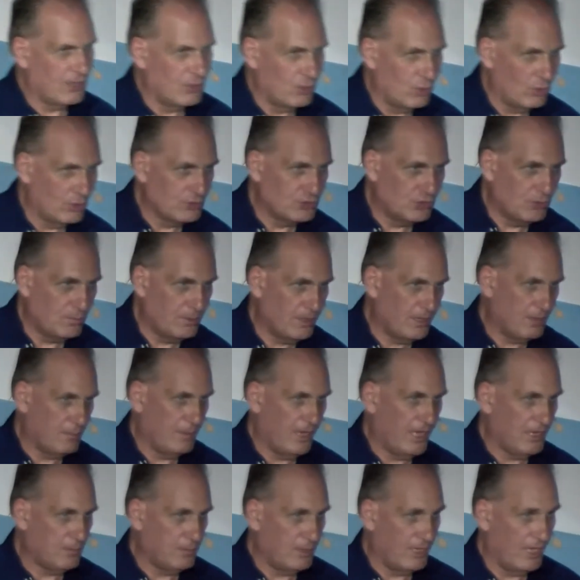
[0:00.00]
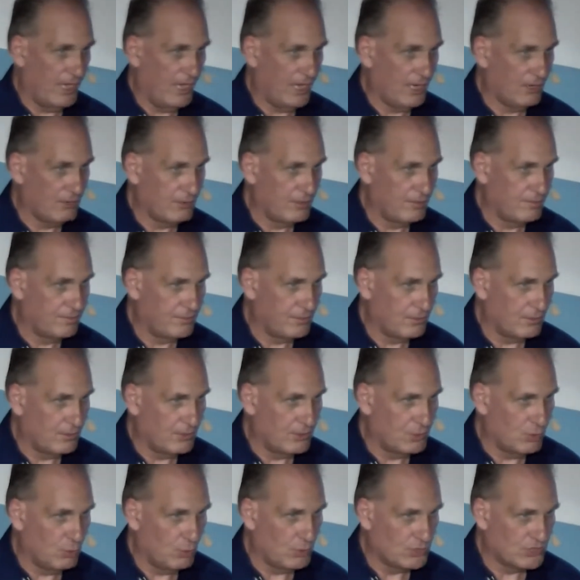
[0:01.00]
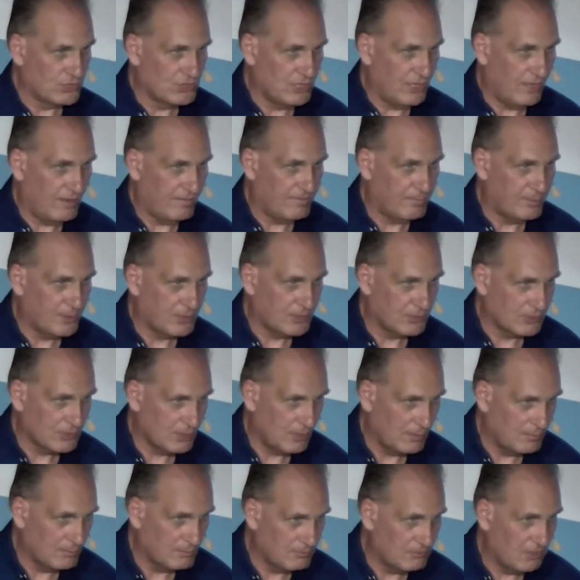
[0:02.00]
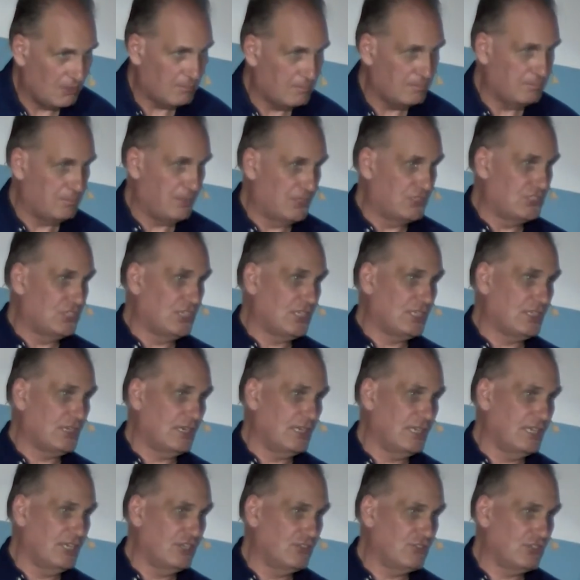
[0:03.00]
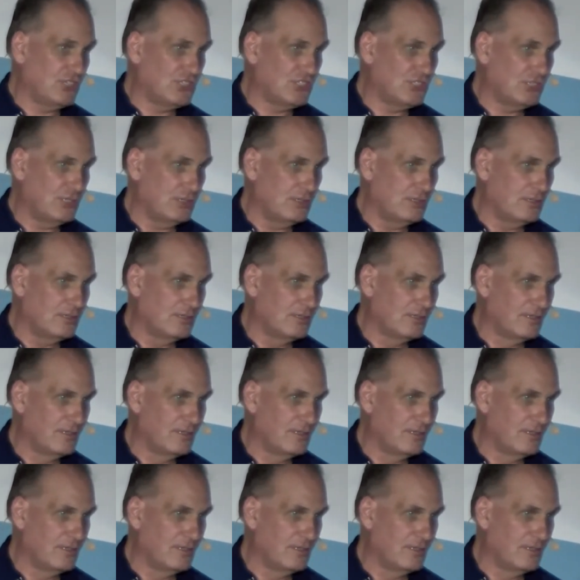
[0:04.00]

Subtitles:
Lord, you better make me hungry for your stuff because I'm not particularly interested.